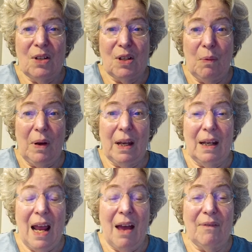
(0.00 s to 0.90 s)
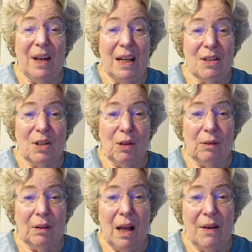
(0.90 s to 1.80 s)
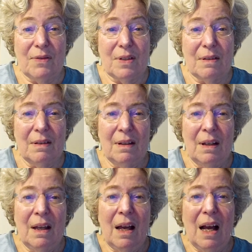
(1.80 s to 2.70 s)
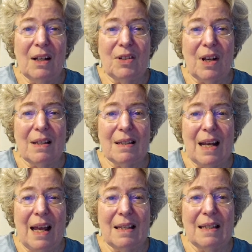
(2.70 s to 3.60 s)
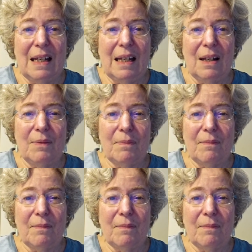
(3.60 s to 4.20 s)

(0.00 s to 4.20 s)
so we can have easier lives. Adjust as needed.